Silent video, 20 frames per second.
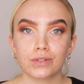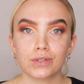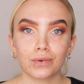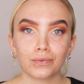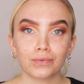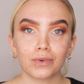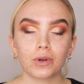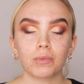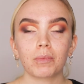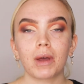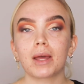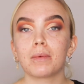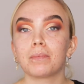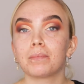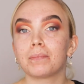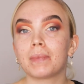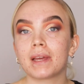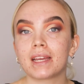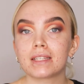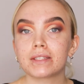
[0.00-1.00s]
So for my
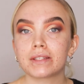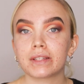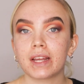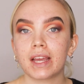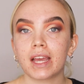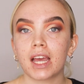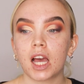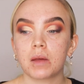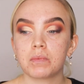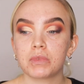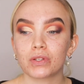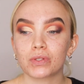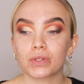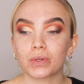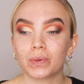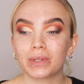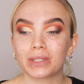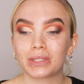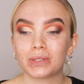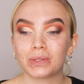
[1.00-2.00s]
base today, I'm just
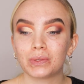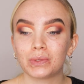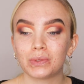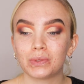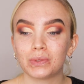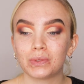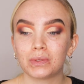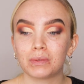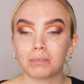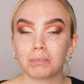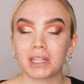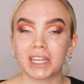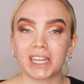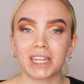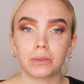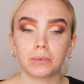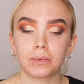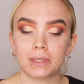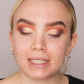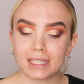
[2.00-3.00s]
going to play
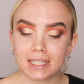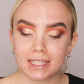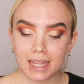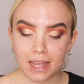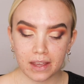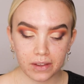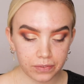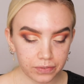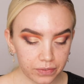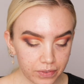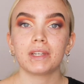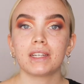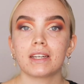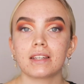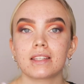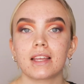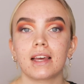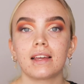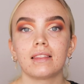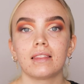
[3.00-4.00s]
it really safe
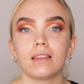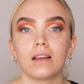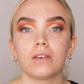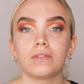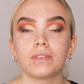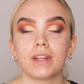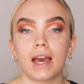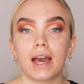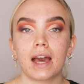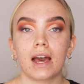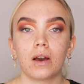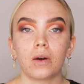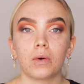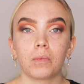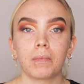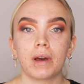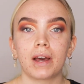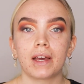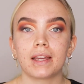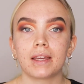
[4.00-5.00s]
because I love how
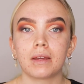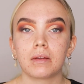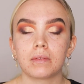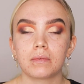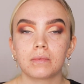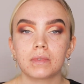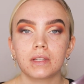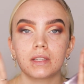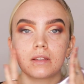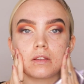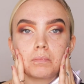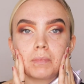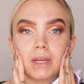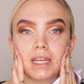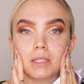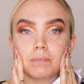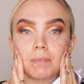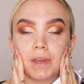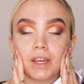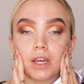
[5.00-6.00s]
my
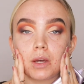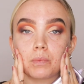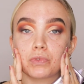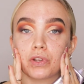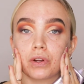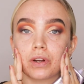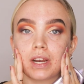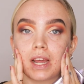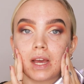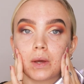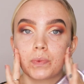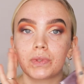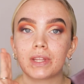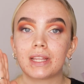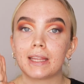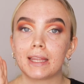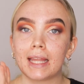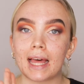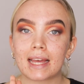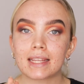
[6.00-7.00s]
base makeup turned out the
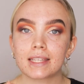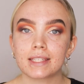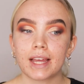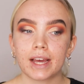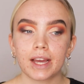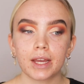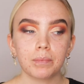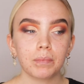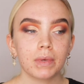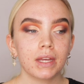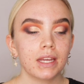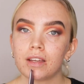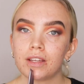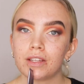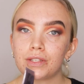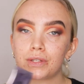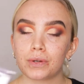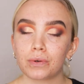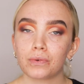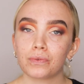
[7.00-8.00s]
last time.
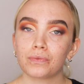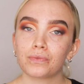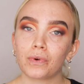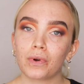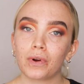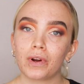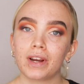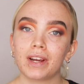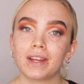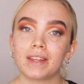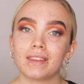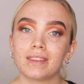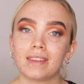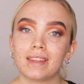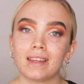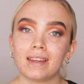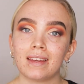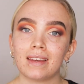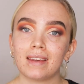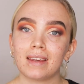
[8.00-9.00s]
So for
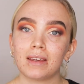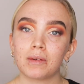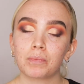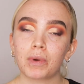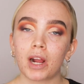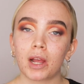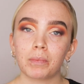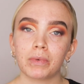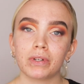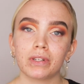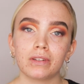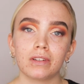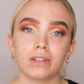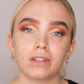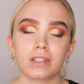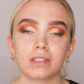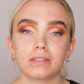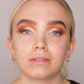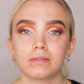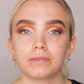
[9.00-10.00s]
the
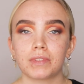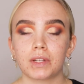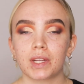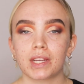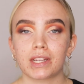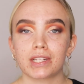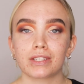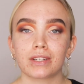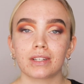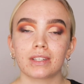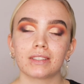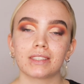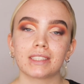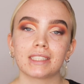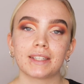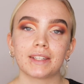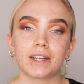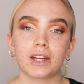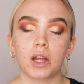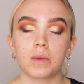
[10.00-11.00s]
primer, foundation,
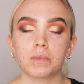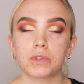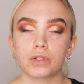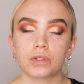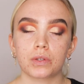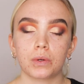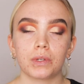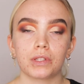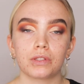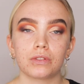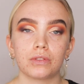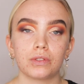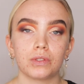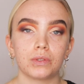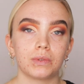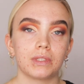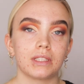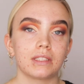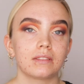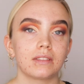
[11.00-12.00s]
concealer, I'm just going to
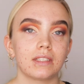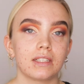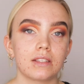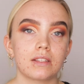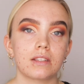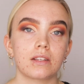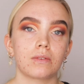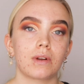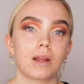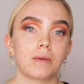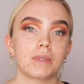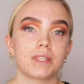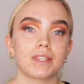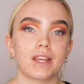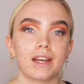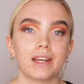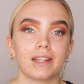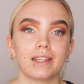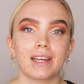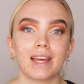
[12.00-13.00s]
do it Instagram
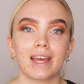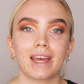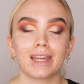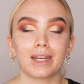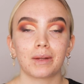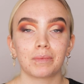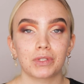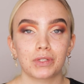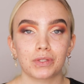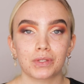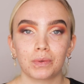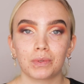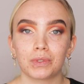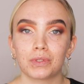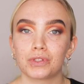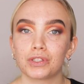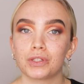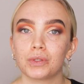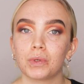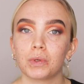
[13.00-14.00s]
style, and I'm just going
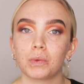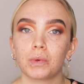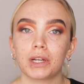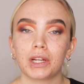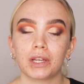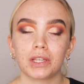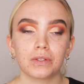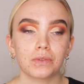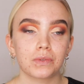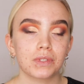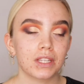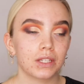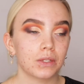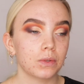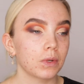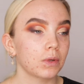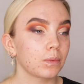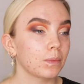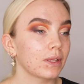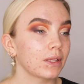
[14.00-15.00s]
to show you what I use and
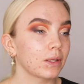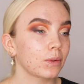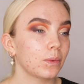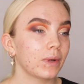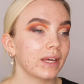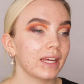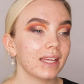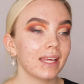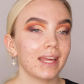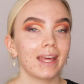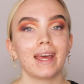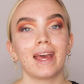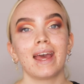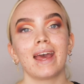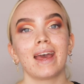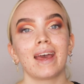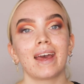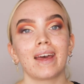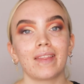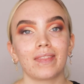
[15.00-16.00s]
do it real quick,
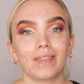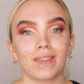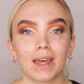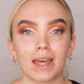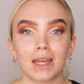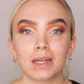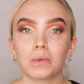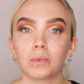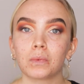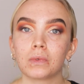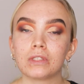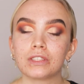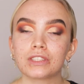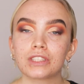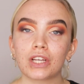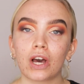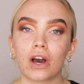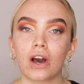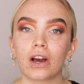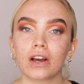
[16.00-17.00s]
and then we'll
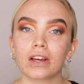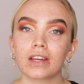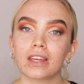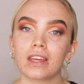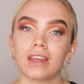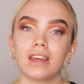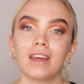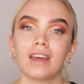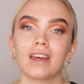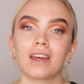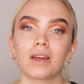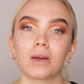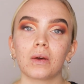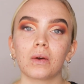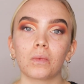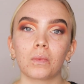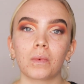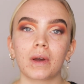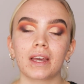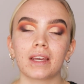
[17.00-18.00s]
talk
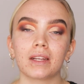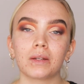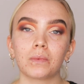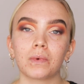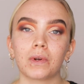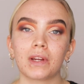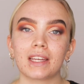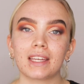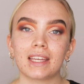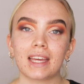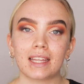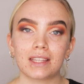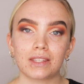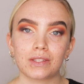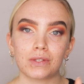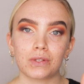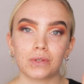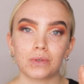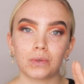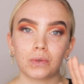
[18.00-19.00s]
when we get
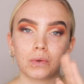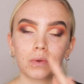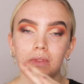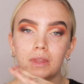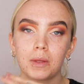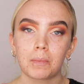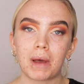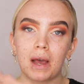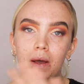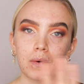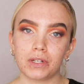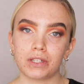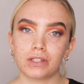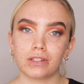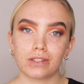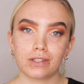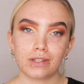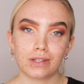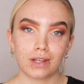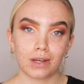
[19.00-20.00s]
to the
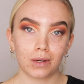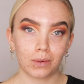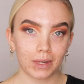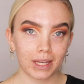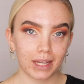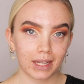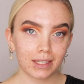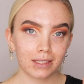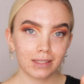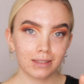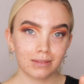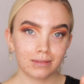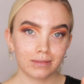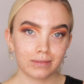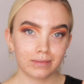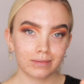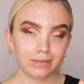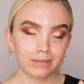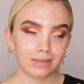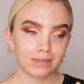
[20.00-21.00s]
powders, okay?
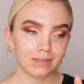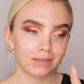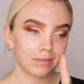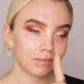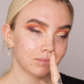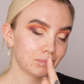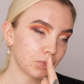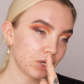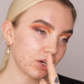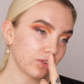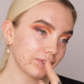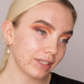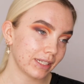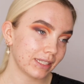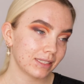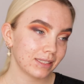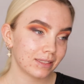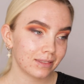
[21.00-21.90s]
Perfect.